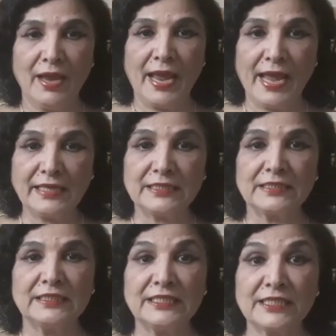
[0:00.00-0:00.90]
And
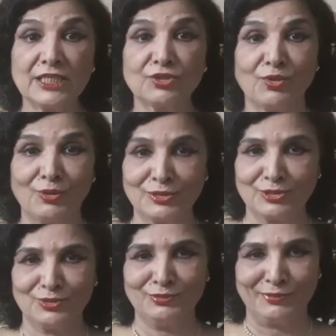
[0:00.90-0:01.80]
this is
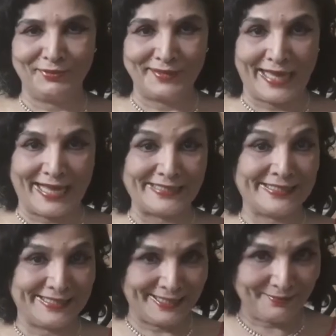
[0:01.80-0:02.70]
also known as
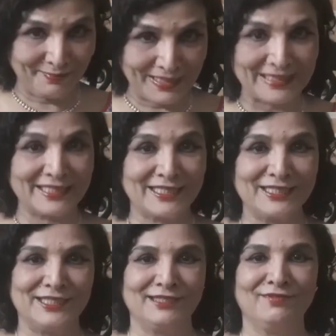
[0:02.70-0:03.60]
the
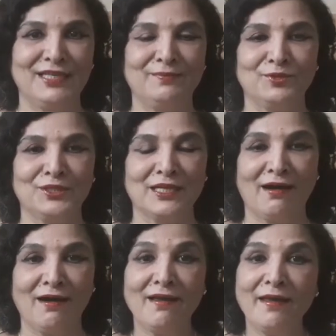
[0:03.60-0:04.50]
mritsanjivani mudra